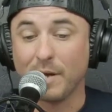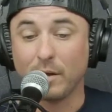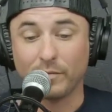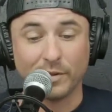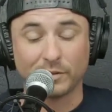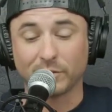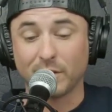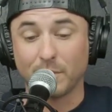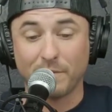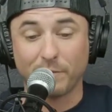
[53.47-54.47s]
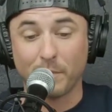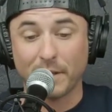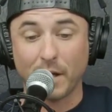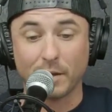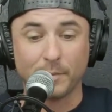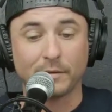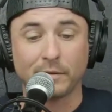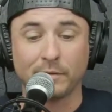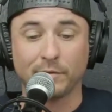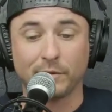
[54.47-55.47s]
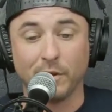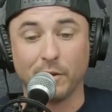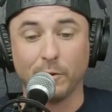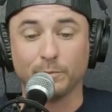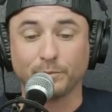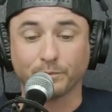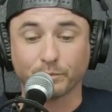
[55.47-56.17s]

email. This is going to be from Anonymous. So